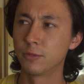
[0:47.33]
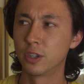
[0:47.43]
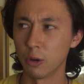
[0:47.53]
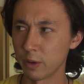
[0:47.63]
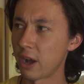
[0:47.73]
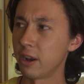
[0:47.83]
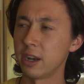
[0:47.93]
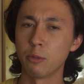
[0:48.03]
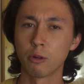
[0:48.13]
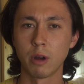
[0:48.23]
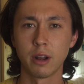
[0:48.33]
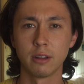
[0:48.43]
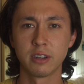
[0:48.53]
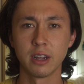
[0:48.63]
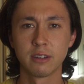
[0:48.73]
So without any more
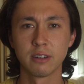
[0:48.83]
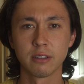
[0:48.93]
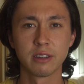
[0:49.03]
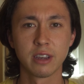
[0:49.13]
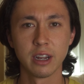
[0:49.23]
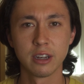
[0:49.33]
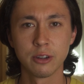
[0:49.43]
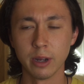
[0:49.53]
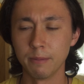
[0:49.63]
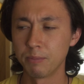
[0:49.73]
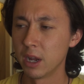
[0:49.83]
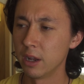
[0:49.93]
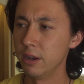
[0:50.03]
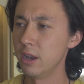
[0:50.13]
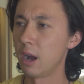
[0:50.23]
run-on sentences, let's get into it.
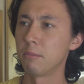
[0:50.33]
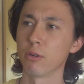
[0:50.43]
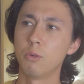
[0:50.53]
Number